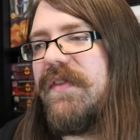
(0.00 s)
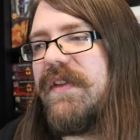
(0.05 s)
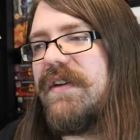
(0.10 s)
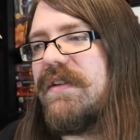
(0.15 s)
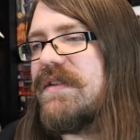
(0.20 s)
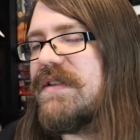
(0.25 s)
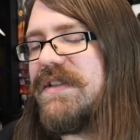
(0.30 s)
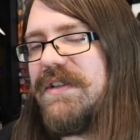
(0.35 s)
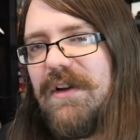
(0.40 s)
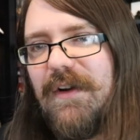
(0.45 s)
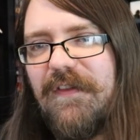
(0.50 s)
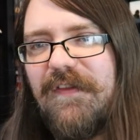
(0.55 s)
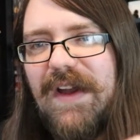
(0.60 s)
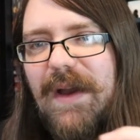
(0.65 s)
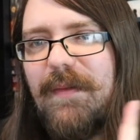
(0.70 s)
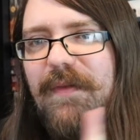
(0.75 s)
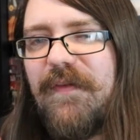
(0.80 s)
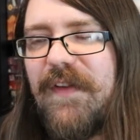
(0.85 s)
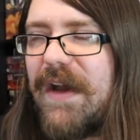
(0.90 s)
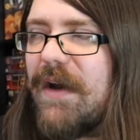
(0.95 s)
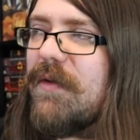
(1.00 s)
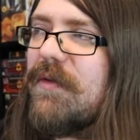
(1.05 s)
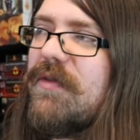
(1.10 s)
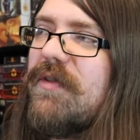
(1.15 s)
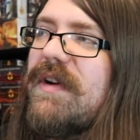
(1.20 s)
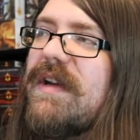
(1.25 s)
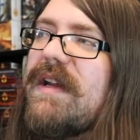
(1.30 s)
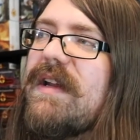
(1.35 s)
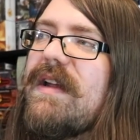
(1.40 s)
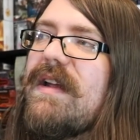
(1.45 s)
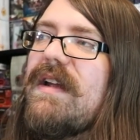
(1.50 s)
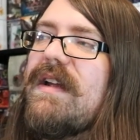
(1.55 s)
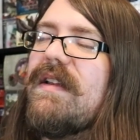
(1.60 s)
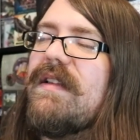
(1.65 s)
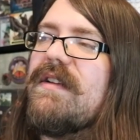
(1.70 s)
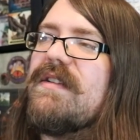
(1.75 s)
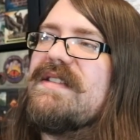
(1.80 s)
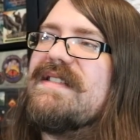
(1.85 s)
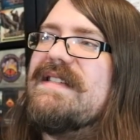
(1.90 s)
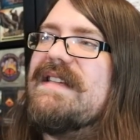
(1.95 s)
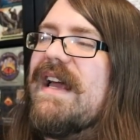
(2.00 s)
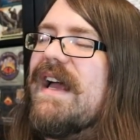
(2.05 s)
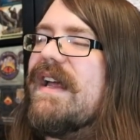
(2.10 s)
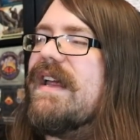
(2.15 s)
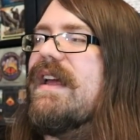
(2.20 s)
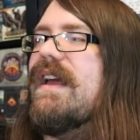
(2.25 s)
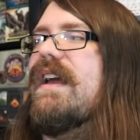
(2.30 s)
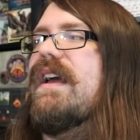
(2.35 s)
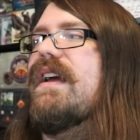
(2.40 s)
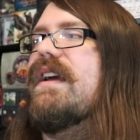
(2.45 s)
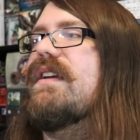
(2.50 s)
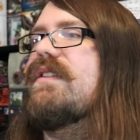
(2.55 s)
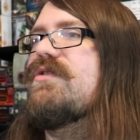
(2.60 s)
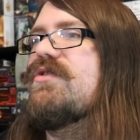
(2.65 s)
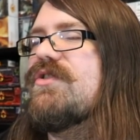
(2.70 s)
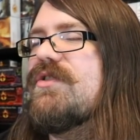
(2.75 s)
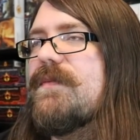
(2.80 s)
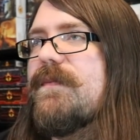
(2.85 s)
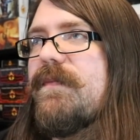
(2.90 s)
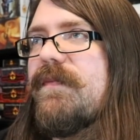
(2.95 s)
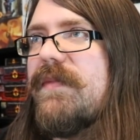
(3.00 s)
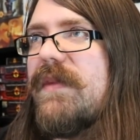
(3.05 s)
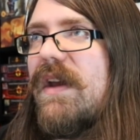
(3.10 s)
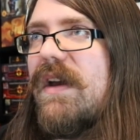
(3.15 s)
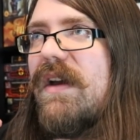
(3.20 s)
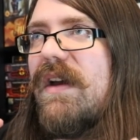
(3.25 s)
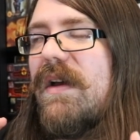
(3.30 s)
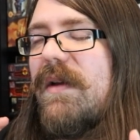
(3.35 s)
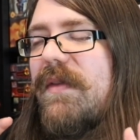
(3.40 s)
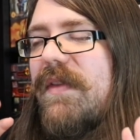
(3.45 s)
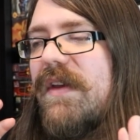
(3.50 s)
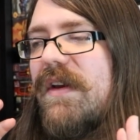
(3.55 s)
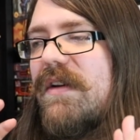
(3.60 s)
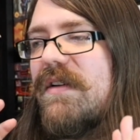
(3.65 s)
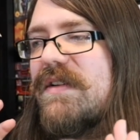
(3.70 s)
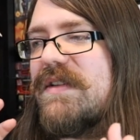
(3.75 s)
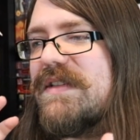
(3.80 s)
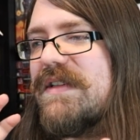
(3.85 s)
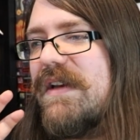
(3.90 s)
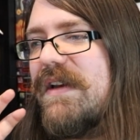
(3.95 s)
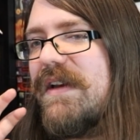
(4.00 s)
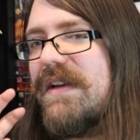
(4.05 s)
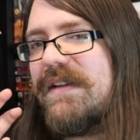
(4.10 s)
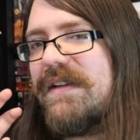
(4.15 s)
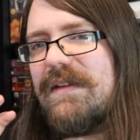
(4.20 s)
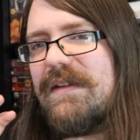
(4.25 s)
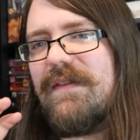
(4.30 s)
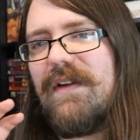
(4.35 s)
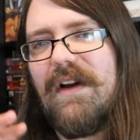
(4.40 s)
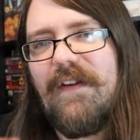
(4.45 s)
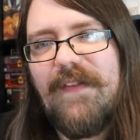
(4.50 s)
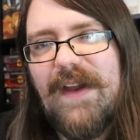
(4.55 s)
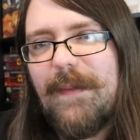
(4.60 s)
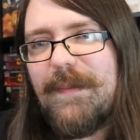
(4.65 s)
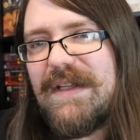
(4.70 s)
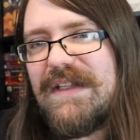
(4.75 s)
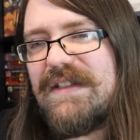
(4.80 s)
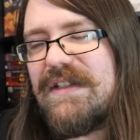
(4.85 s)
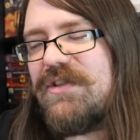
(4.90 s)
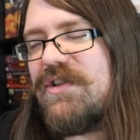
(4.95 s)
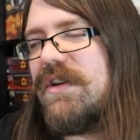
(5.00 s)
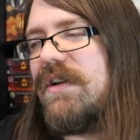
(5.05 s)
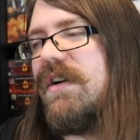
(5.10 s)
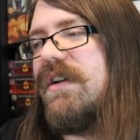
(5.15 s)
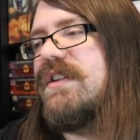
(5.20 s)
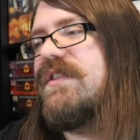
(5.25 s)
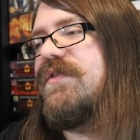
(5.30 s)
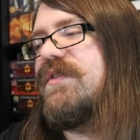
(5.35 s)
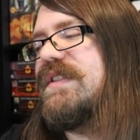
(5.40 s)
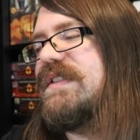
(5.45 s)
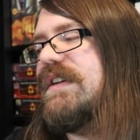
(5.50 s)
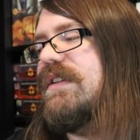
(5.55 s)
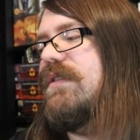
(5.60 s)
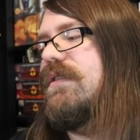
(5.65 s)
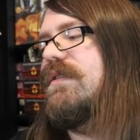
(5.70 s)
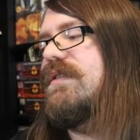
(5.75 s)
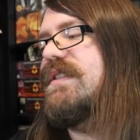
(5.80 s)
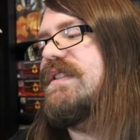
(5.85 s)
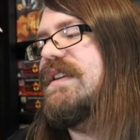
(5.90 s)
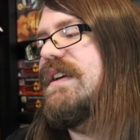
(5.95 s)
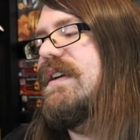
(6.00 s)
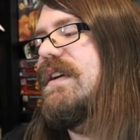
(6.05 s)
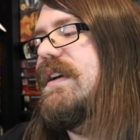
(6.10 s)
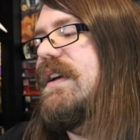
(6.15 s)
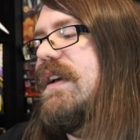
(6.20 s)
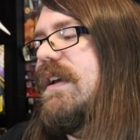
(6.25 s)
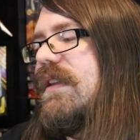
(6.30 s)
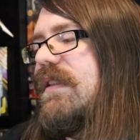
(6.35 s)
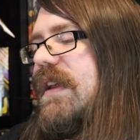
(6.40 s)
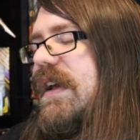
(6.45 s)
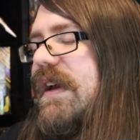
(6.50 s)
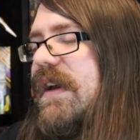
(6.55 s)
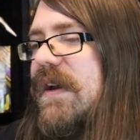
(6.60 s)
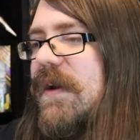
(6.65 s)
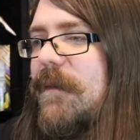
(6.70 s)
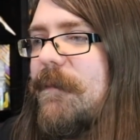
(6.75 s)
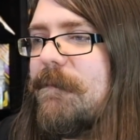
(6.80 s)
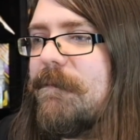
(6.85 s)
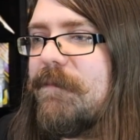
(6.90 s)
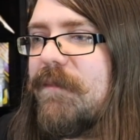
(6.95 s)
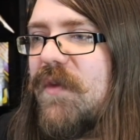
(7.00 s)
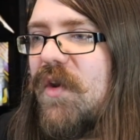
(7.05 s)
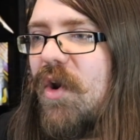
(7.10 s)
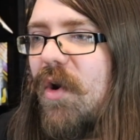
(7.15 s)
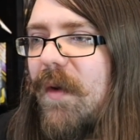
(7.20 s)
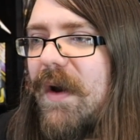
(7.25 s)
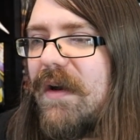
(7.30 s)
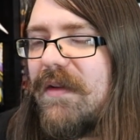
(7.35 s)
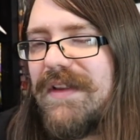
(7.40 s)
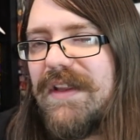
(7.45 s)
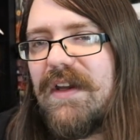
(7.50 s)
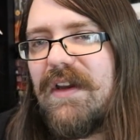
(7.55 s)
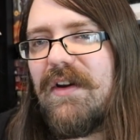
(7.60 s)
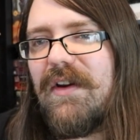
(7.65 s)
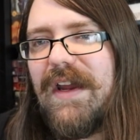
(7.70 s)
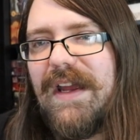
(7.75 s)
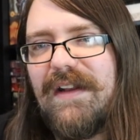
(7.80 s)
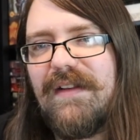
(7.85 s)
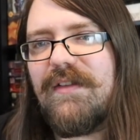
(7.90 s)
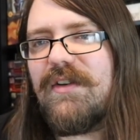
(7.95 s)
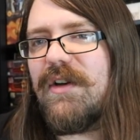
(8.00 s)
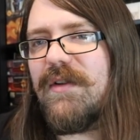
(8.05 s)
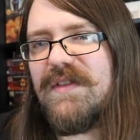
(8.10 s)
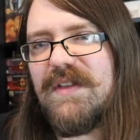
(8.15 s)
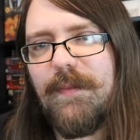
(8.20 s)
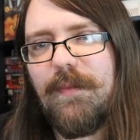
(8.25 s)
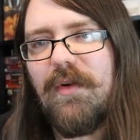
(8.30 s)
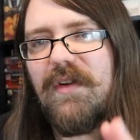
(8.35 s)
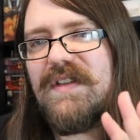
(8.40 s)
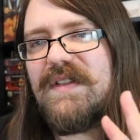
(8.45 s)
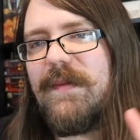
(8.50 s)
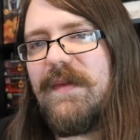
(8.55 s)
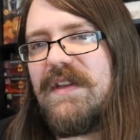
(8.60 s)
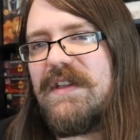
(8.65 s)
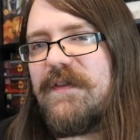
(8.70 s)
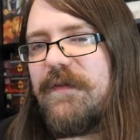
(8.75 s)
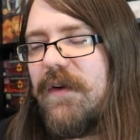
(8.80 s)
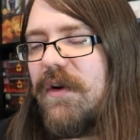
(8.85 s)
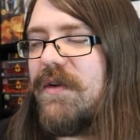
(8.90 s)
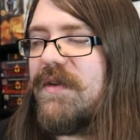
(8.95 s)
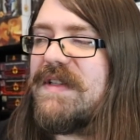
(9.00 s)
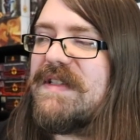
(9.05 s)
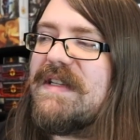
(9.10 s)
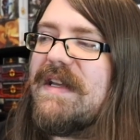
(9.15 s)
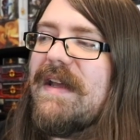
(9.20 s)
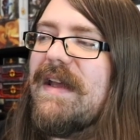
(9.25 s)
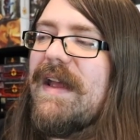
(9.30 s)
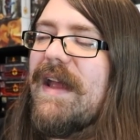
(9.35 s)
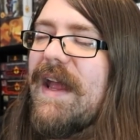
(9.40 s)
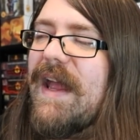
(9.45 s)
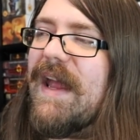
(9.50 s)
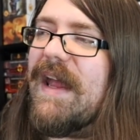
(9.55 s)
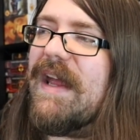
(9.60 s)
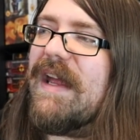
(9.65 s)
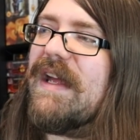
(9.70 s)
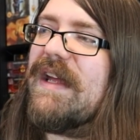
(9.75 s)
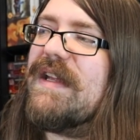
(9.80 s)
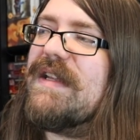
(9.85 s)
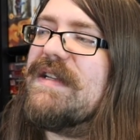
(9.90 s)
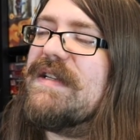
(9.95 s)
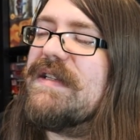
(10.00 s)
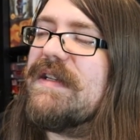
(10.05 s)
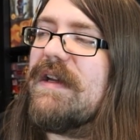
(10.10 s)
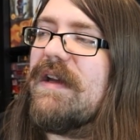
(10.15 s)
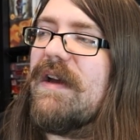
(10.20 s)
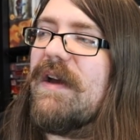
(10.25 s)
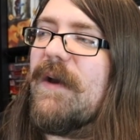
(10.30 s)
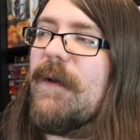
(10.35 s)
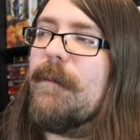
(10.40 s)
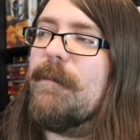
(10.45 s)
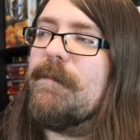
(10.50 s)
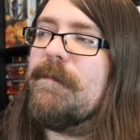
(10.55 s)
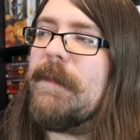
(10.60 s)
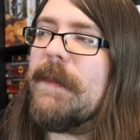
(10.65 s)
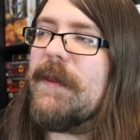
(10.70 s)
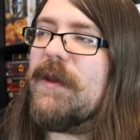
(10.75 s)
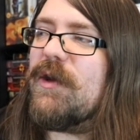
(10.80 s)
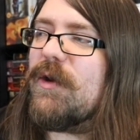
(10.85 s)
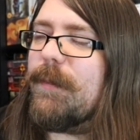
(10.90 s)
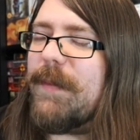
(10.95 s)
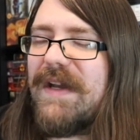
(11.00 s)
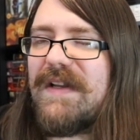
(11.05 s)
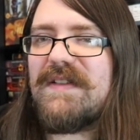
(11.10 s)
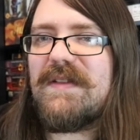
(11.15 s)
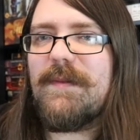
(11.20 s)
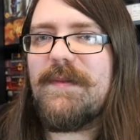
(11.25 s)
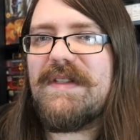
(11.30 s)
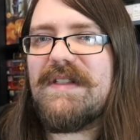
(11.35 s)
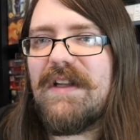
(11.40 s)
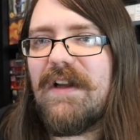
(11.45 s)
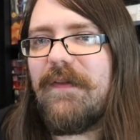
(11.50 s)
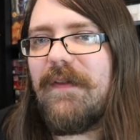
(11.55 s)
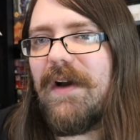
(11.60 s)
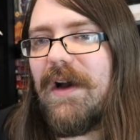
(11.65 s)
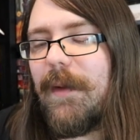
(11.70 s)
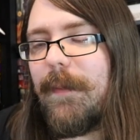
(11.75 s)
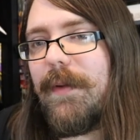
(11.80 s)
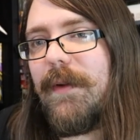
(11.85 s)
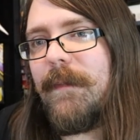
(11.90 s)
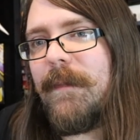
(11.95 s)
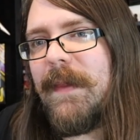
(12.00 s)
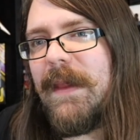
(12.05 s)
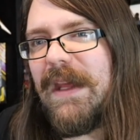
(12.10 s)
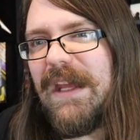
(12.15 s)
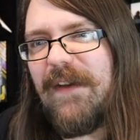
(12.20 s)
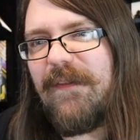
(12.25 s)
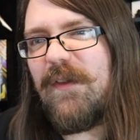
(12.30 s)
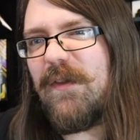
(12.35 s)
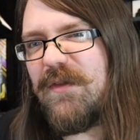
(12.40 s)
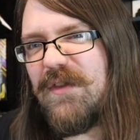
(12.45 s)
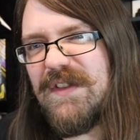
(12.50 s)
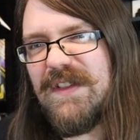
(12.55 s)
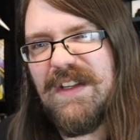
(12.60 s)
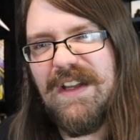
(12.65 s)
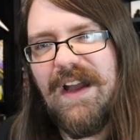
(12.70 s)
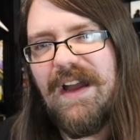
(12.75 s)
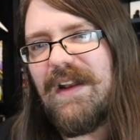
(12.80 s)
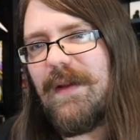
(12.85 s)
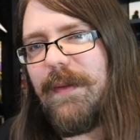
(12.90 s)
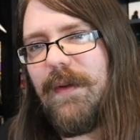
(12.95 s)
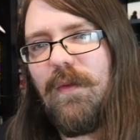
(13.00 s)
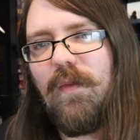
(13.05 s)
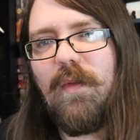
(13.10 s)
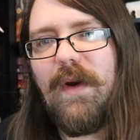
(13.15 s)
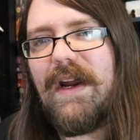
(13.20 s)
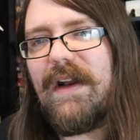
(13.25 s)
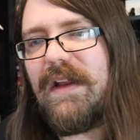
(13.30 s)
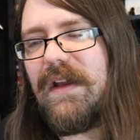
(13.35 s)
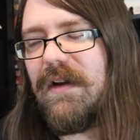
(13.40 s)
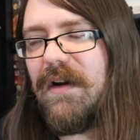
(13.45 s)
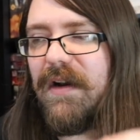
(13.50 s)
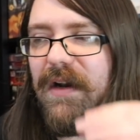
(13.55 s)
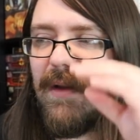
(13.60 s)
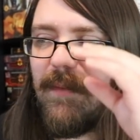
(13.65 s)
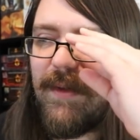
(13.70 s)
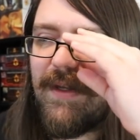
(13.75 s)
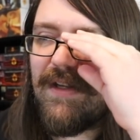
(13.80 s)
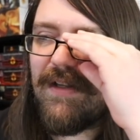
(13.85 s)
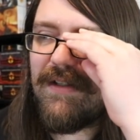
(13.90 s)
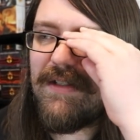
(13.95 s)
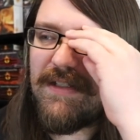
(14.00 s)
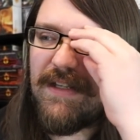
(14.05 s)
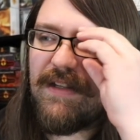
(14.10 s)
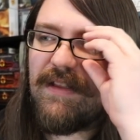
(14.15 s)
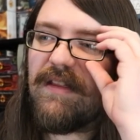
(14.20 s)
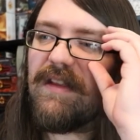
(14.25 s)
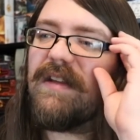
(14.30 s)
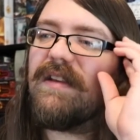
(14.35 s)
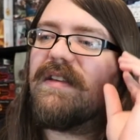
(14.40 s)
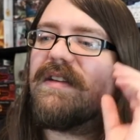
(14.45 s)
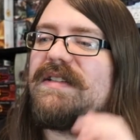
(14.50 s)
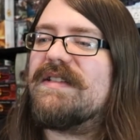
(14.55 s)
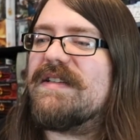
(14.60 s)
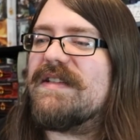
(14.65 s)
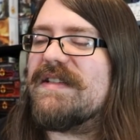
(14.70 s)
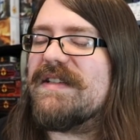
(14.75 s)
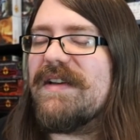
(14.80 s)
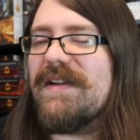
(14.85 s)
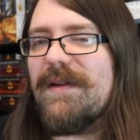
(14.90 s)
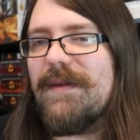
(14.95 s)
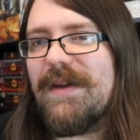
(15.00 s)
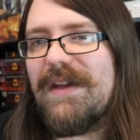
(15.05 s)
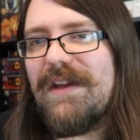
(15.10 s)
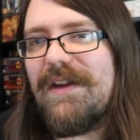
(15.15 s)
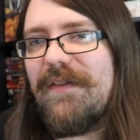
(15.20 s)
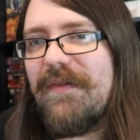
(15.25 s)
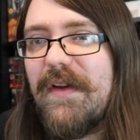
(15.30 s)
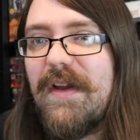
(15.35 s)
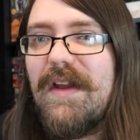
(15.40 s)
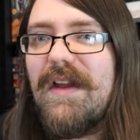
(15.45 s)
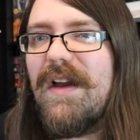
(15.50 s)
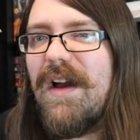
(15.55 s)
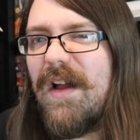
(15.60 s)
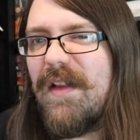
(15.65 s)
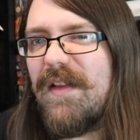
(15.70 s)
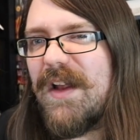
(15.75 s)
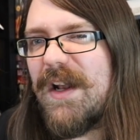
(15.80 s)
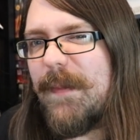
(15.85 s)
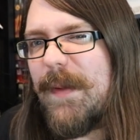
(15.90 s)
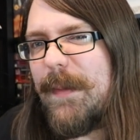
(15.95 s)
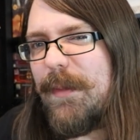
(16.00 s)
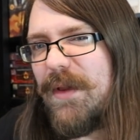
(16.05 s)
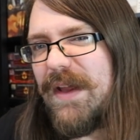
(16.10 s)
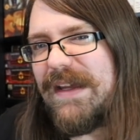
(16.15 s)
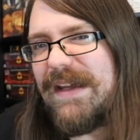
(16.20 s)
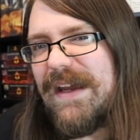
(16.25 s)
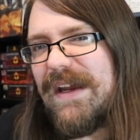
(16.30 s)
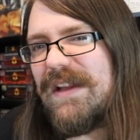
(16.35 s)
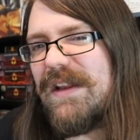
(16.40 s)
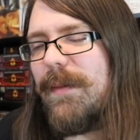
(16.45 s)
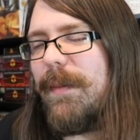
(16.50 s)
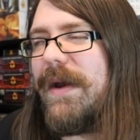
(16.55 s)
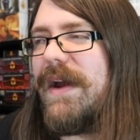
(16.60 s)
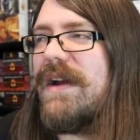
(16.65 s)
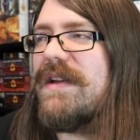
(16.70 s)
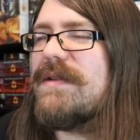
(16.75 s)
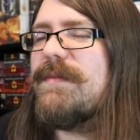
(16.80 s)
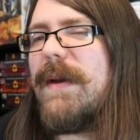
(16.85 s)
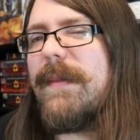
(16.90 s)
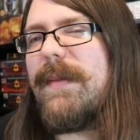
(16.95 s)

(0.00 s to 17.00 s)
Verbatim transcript: There's, you know, Fab Foundry, there's Deck Edge, uh, there's uh, T Fab TCG cards for singles. Like, go out there and, you know, support some of these folks and um, you know pick some stuff up if you've just kind of been waiting on it because I think this is going to give a lot of people a kick in the pants.